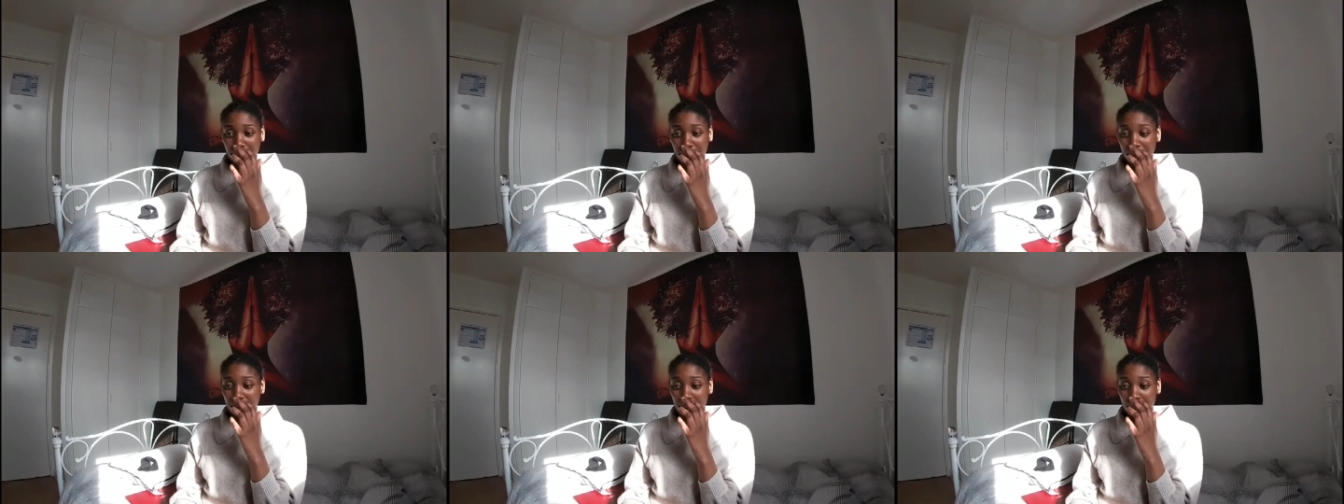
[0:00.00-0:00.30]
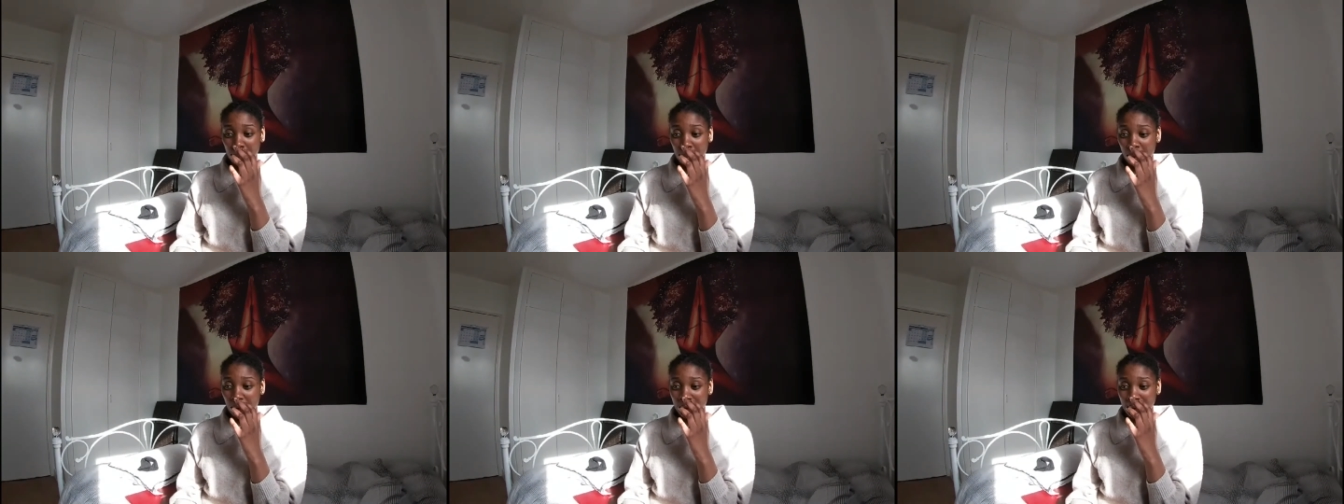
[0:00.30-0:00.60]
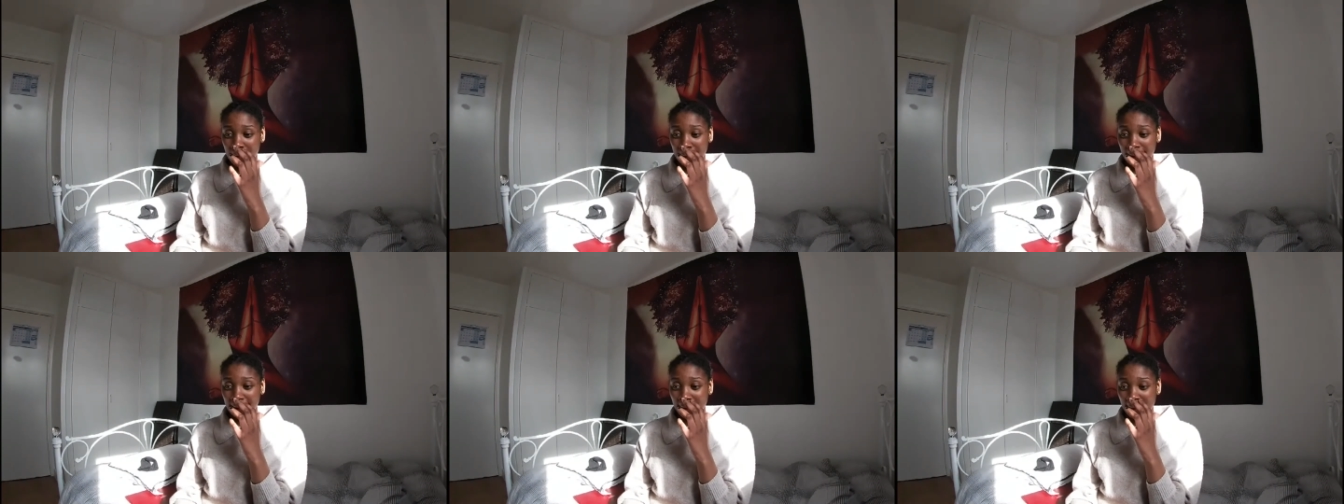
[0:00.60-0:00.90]

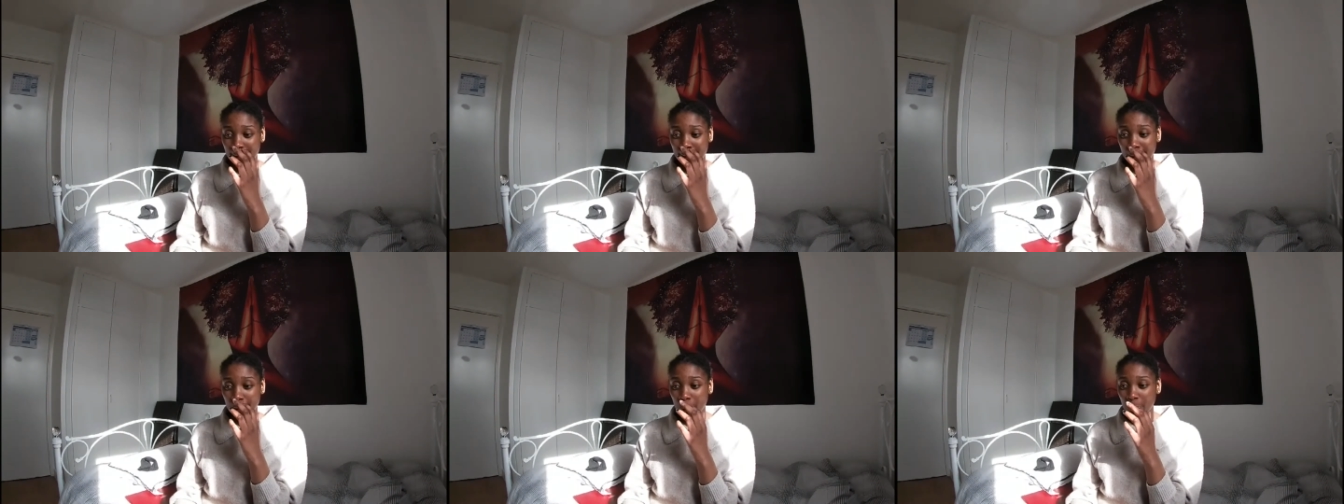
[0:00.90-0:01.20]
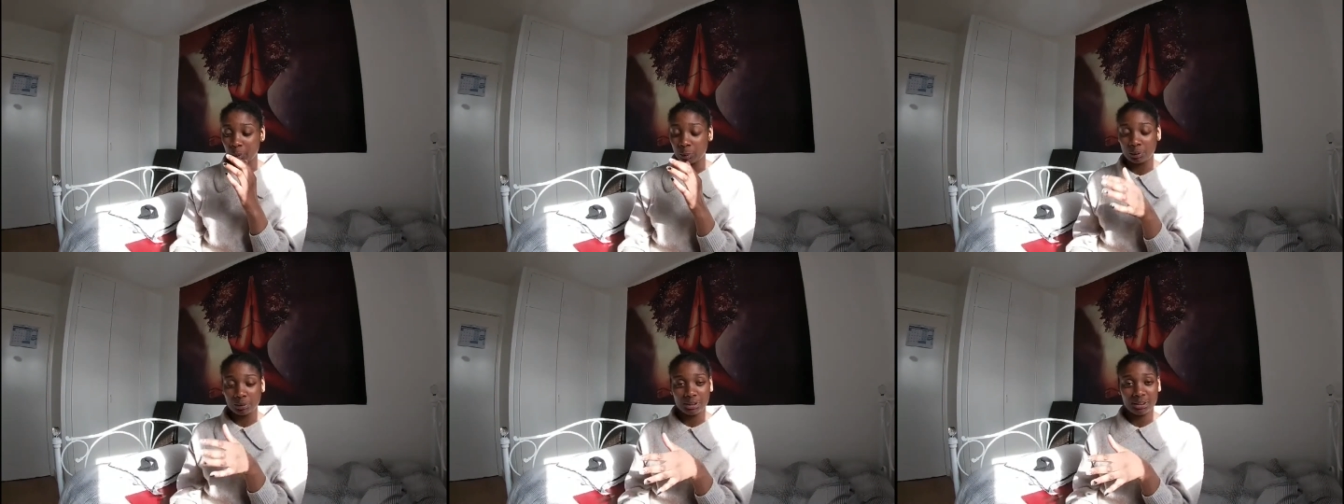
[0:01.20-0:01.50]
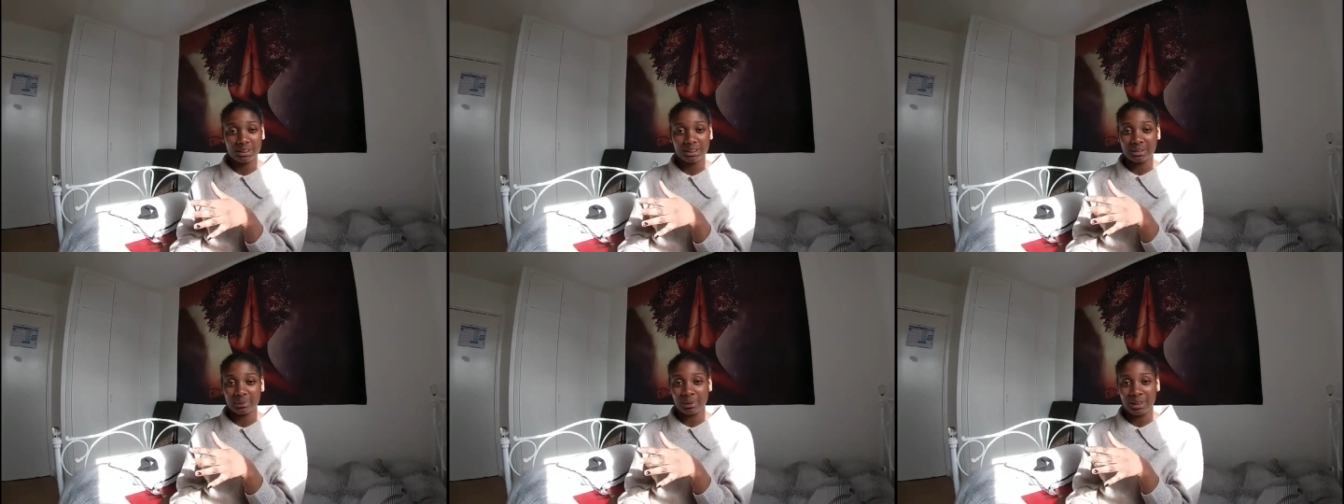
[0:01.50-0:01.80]
at the
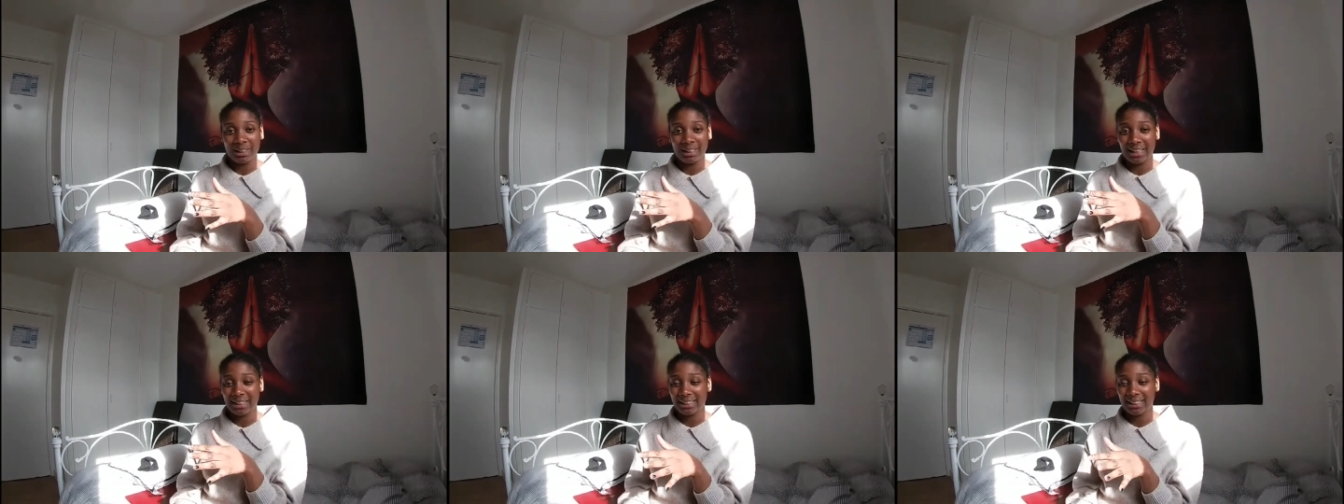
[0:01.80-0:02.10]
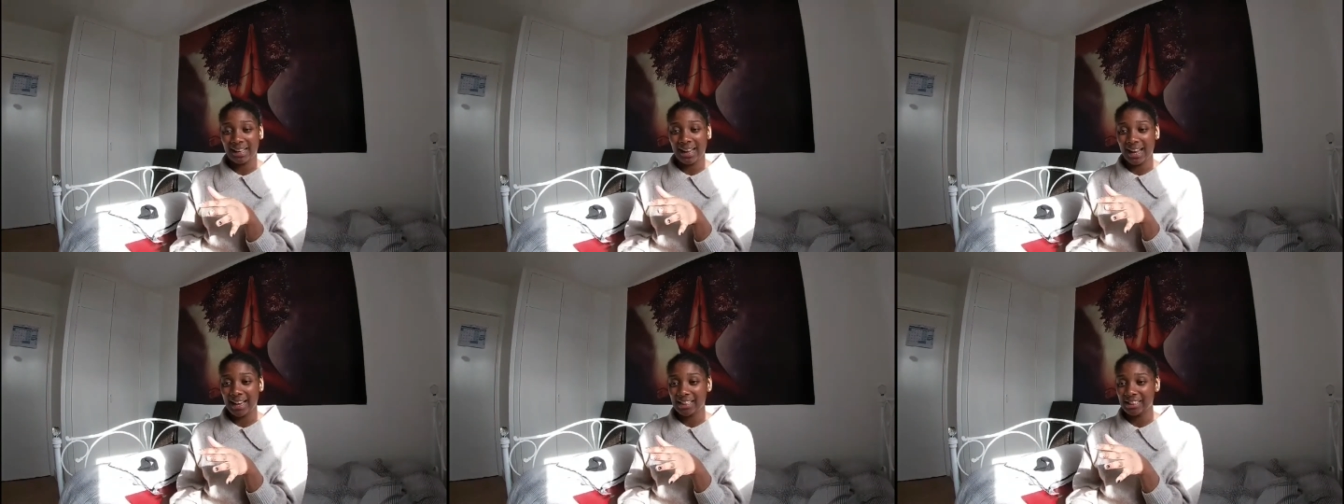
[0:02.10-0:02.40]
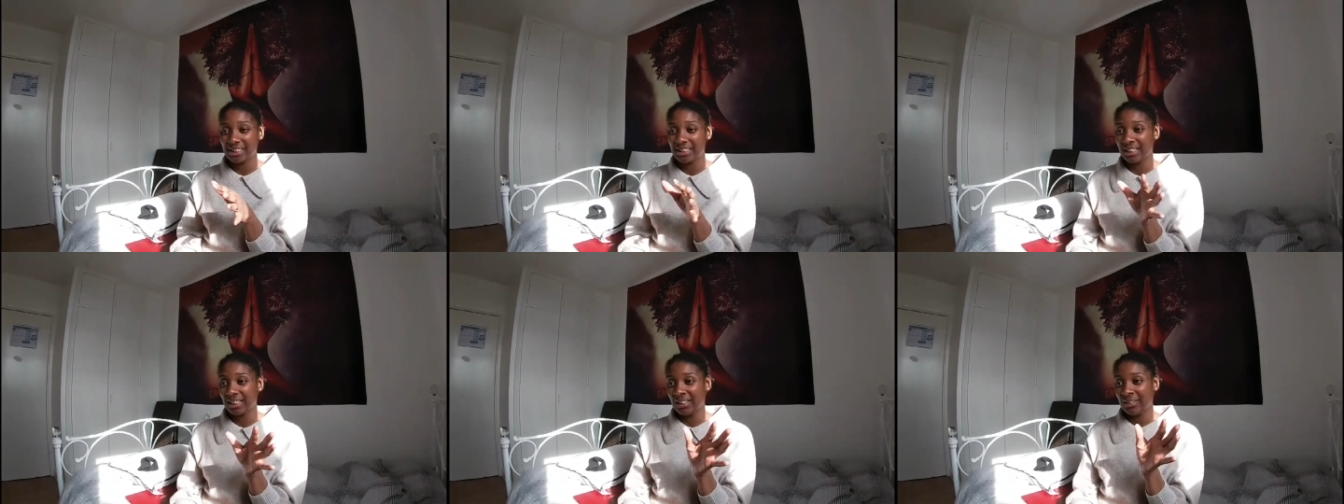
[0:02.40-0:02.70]
borders, waiting at the
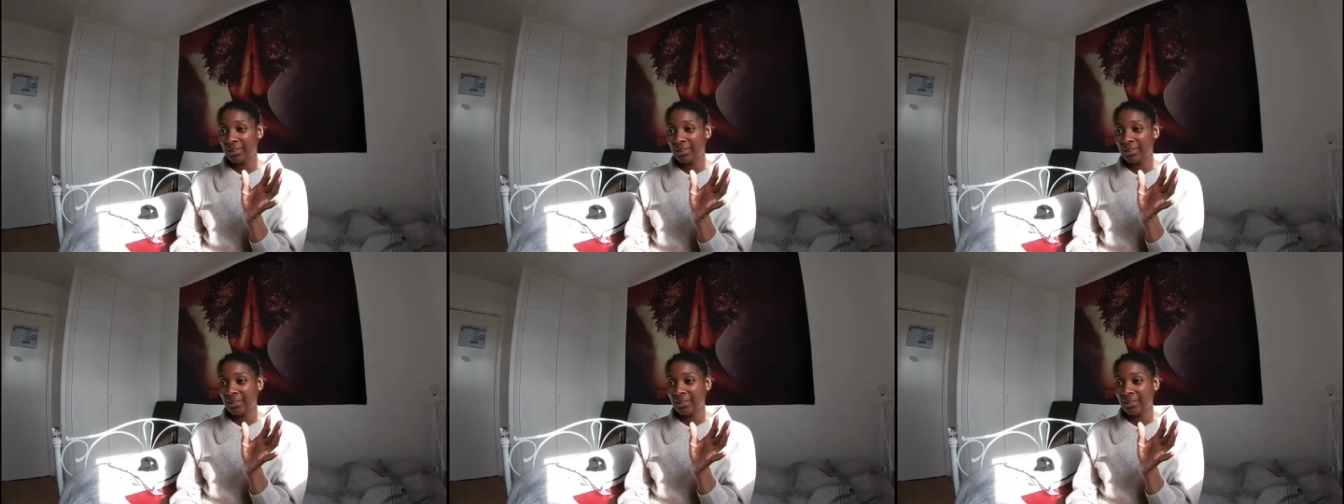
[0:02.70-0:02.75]
gates